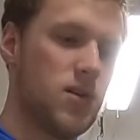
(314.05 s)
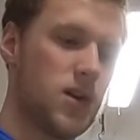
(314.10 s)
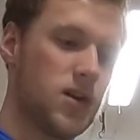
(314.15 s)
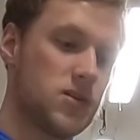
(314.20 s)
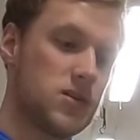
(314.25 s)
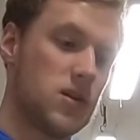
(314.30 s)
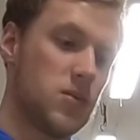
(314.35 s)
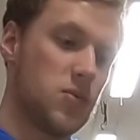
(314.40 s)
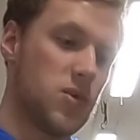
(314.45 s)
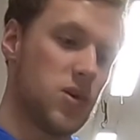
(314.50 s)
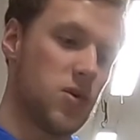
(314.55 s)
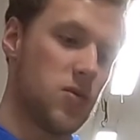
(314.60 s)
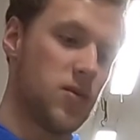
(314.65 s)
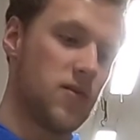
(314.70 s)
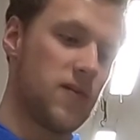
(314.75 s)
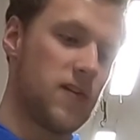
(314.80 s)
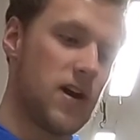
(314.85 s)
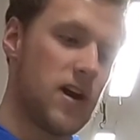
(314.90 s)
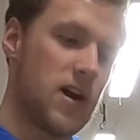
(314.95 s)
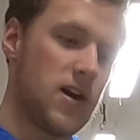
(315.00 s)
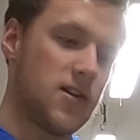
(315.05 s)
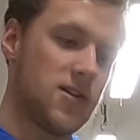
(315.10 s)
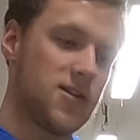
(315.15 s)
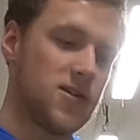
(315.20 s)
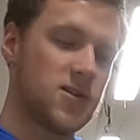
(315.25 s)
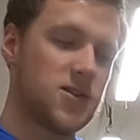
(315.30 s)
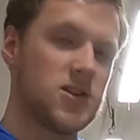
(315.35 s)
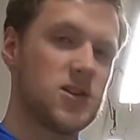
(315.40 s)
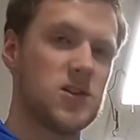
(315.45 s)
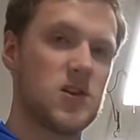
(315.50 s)
next up here we've got
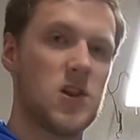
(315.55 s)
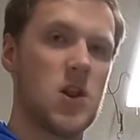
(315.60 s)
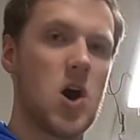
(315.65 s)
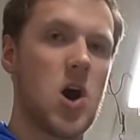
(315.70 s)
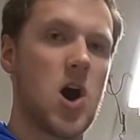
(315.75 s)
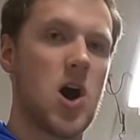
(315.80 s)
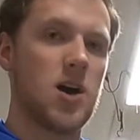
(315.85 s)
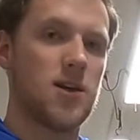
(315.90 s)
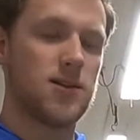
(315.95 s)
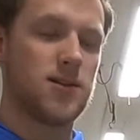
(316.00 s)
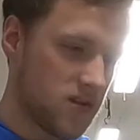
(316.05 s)
sloth,